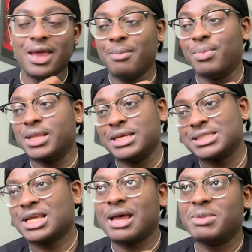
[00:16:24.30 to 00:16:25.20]
but this
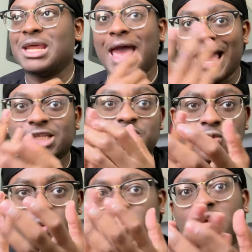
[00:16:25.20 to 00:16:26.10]
time in the
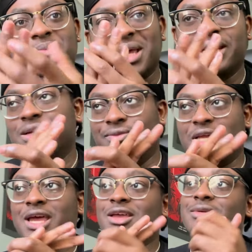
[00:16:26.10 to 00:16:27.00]
actual competitive
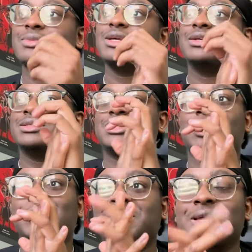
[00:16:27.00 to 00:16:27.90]
game.
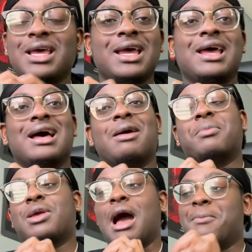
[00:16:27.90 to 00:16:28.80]
So I'm
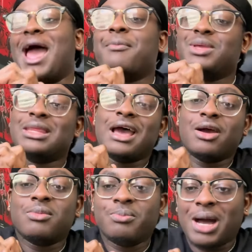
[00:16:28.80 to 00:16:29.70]
I'm happy
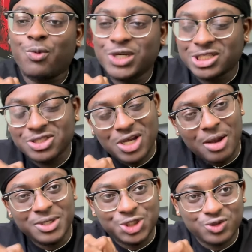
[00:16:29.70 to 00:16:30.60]
that my wishes are
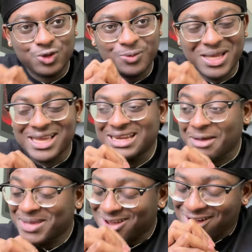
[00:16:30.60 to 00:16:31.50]
coming true, man. I've
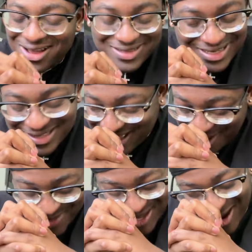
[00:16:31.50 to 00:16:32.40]
been calling it. I've
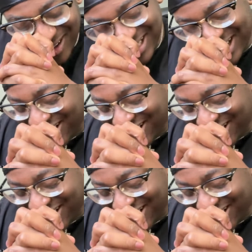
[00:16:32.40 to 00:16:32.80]
been calling it